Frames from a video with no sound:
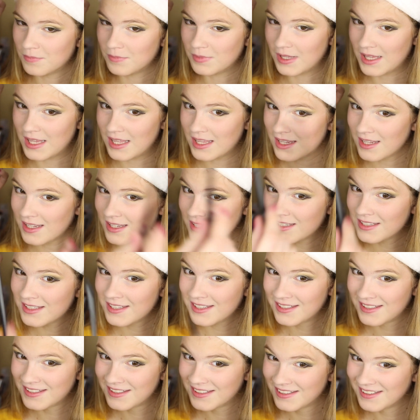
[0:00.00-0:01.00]
Blend
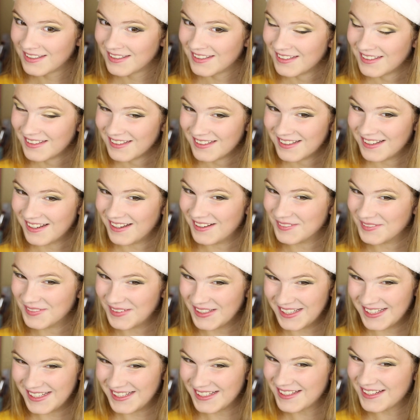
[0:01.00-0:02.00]
it.
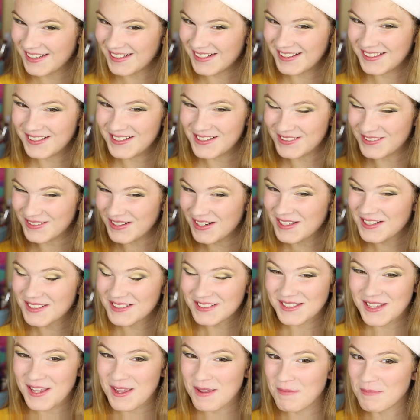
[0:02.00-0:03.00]
Like, are you trying to
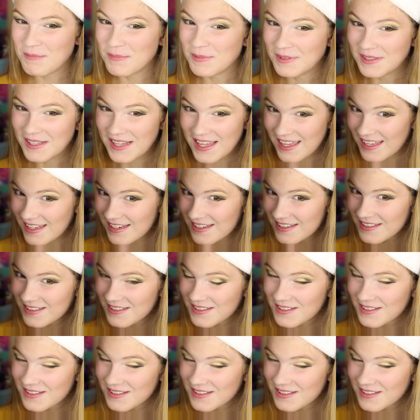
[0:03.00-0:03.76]
say blend?